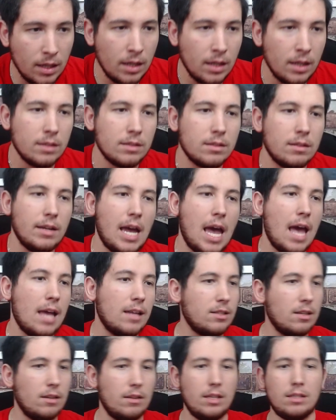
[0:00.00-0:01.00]

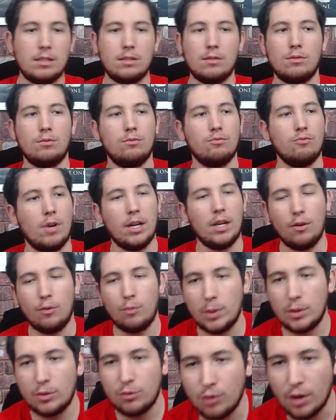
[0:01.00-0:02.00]
So this is all running off
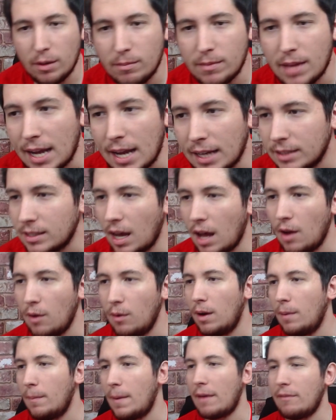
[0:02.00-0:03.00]
my Stream Deck, so
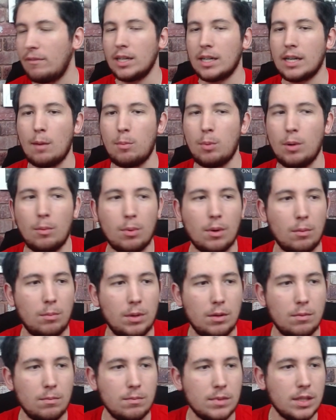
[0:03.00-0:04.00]
I'm having a couple of
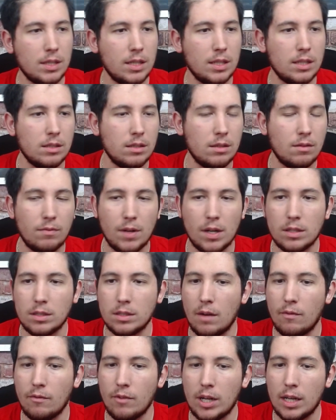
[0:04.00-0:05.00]
problems, and this is the first
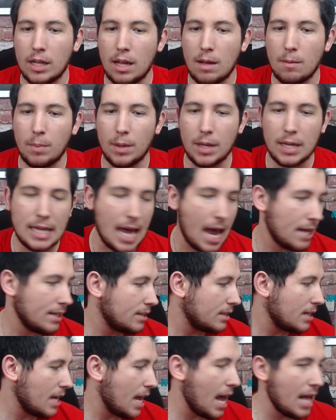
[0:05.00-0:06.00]
time running it. But
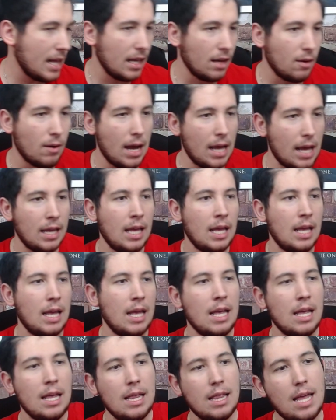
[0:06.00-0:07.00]
yes, anyway,
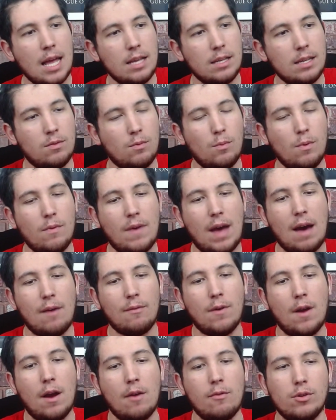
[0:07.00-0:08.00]
let's, without
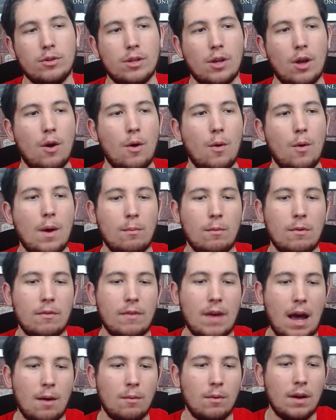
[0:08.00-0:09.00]
further ado and
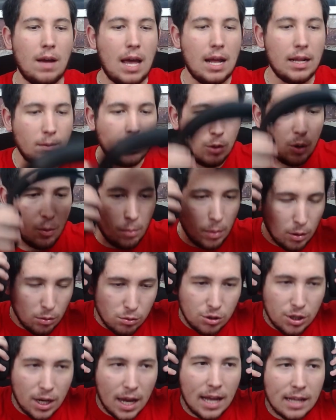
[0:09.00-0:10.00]
without any more
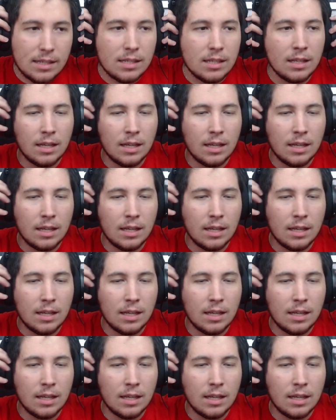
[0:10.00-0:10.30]
bullshit,